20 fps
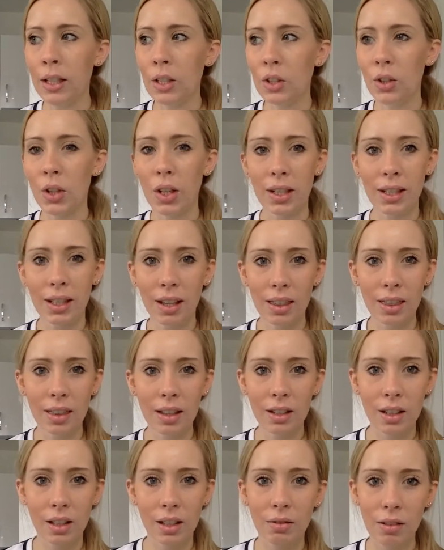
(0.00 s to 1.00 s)
trying to get
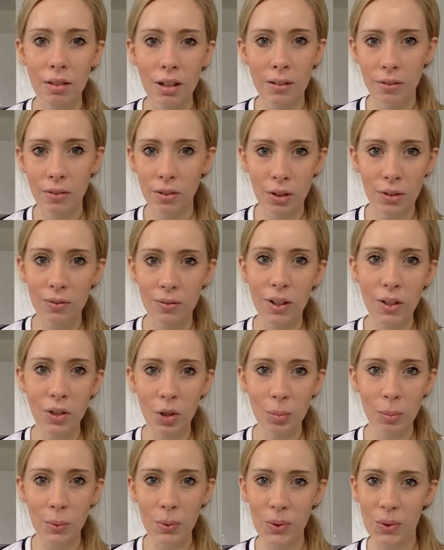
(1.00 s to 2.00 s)
33 fruit and
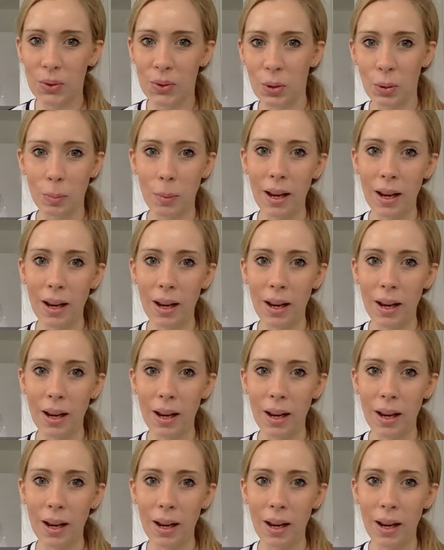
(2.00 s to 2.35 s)
vegetables onto a